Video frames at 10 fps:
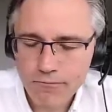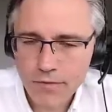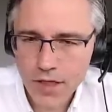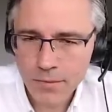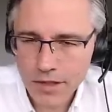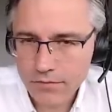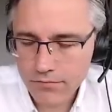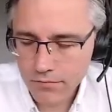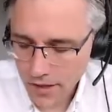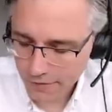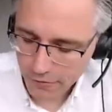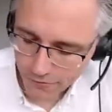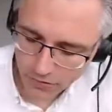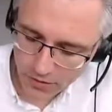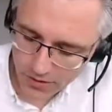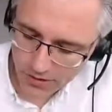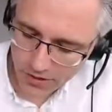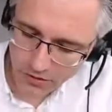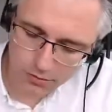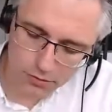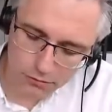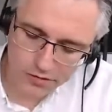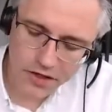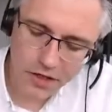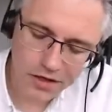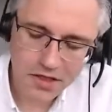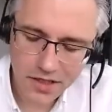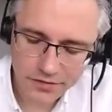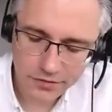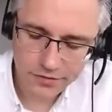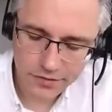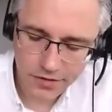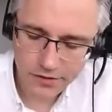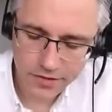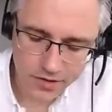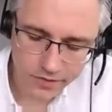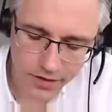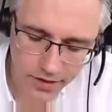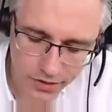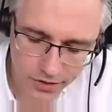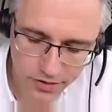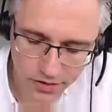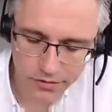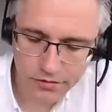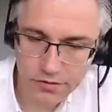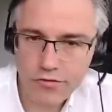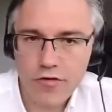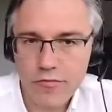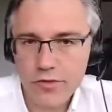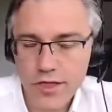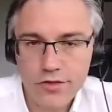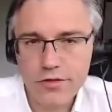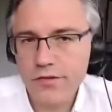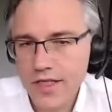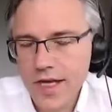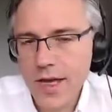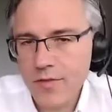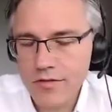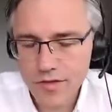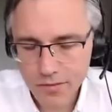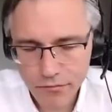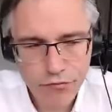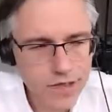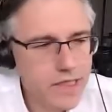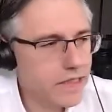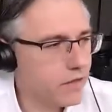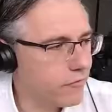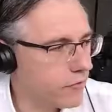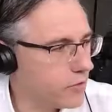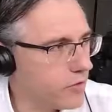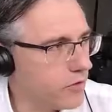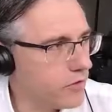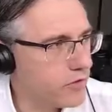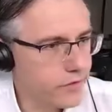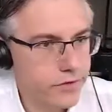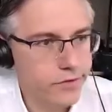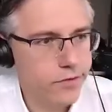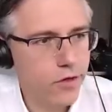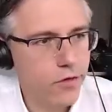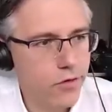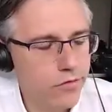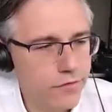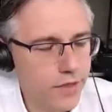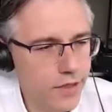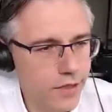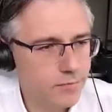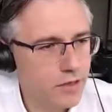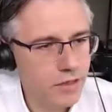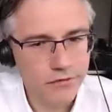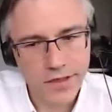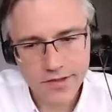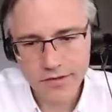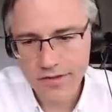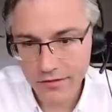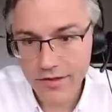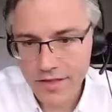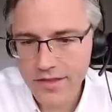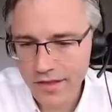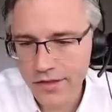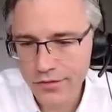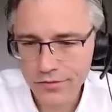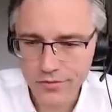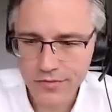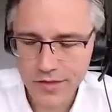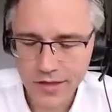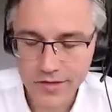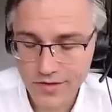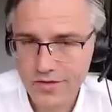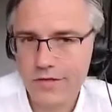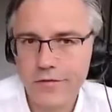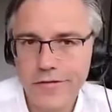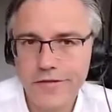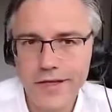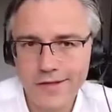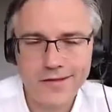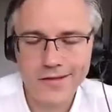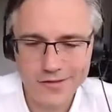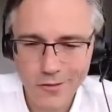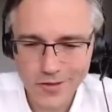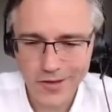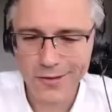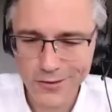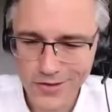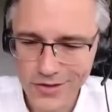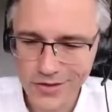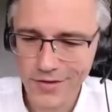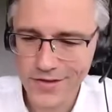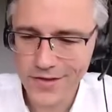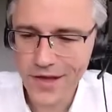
I mean, if you've got an economy with a high level of diversification and good growth potential, that's absolutely brilliant from the point of view of investors investing in your sovereign debt. Those are good signs.